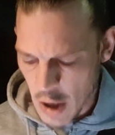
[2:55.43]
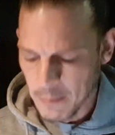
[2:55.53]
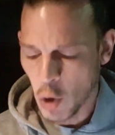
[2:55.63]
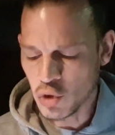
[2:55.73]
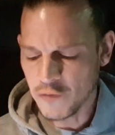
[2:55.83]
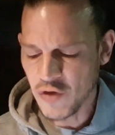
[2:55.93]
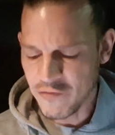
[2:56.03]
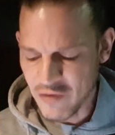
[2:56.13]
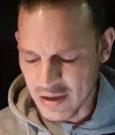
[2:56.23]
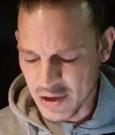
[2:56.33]
Most of the
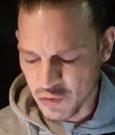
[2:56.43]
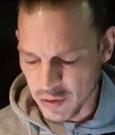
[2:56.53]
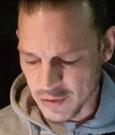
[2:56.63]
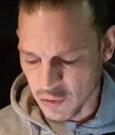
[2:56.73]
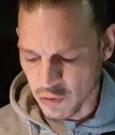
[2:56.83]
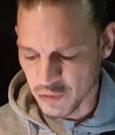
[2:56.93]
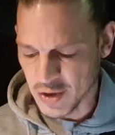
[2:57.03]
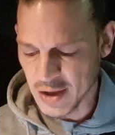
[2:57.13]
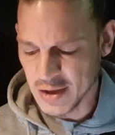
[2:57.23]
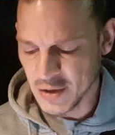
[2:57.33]
affected
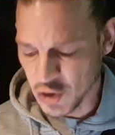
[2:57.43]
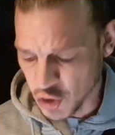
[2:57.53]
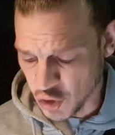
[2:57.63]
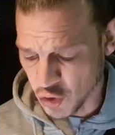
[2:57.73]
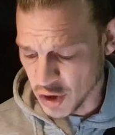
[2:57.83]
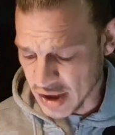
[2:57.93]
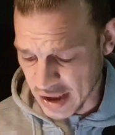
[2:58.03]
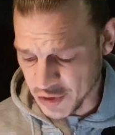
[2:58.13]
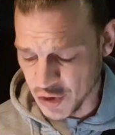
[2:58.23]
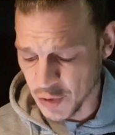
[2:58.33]
cryptocurrencies in the
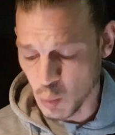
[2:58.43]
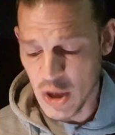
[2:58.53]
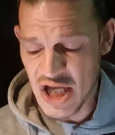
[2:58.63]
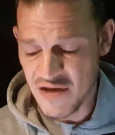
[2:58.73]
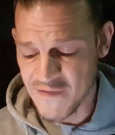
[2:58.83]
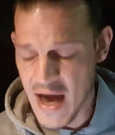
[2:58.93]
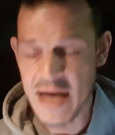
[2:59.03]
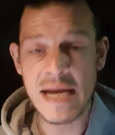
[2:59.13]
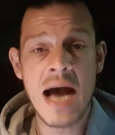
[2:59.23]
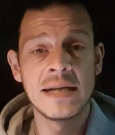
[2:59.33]
security incident were DeFi
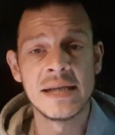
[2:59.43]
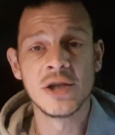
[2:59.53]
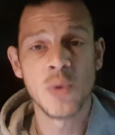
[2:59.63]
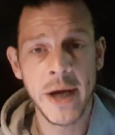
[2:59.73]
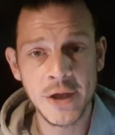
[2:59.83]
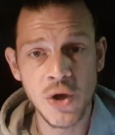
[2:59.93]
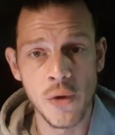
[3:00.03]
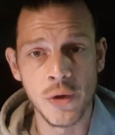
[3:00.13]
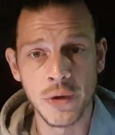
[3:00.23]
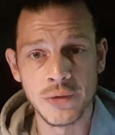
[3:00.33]
and ERC20
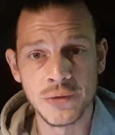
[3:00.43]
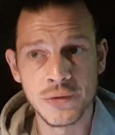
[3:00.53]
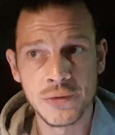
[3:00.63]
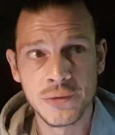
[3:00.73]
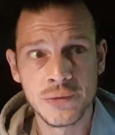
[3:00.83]
tokens.